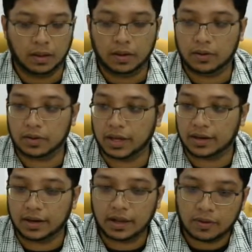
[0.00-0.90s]
okay,
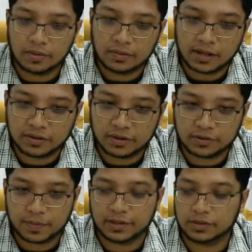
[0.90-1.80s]
now I would like to
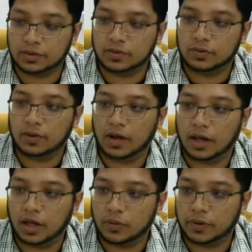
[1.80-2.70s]
explain to you
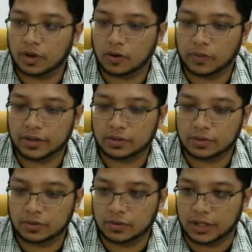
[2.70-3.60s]
how we are going to
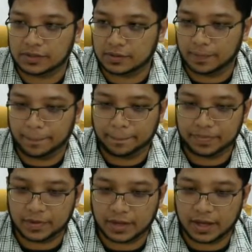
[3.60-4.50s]
do this.
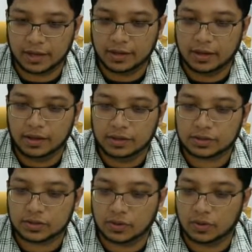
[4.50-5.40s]
Okay,
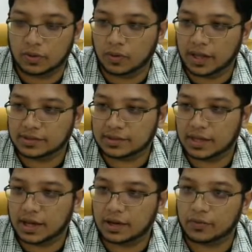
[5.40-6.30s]
so let's
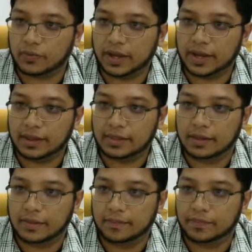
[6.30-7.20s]
start with,
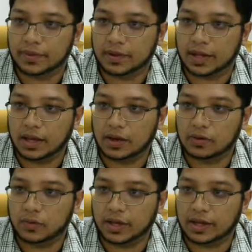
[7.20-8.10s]
okay, how
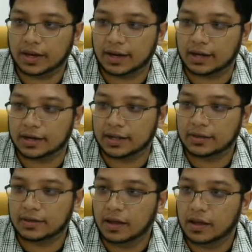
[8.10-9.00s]
we can conduct
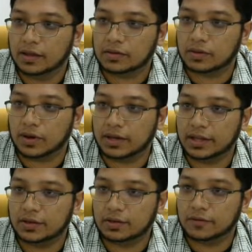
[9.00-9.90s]
this. So I
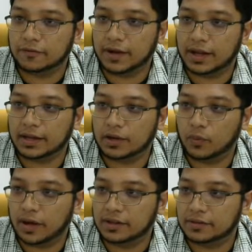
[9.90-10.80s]
need you to find the
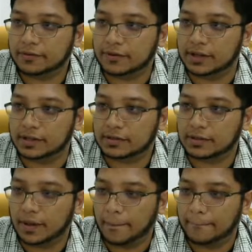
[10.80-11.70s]
ones first.